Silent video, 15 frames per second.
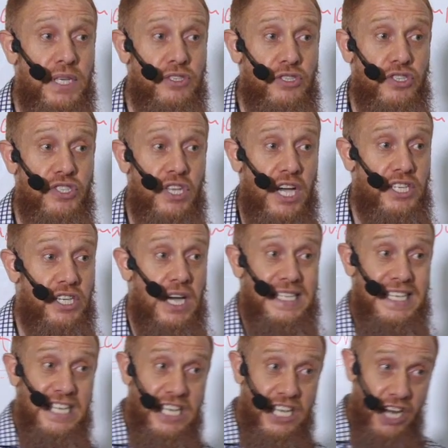in society. And
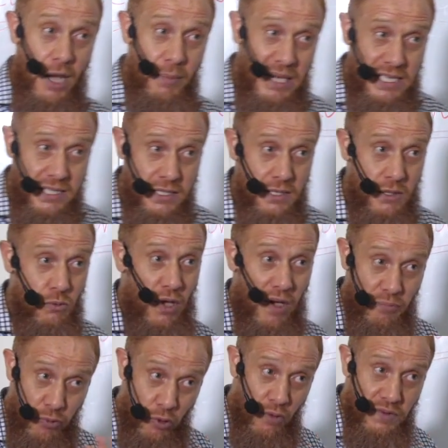in economics, we
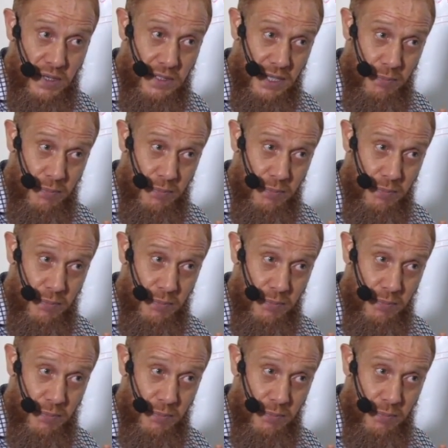have proven it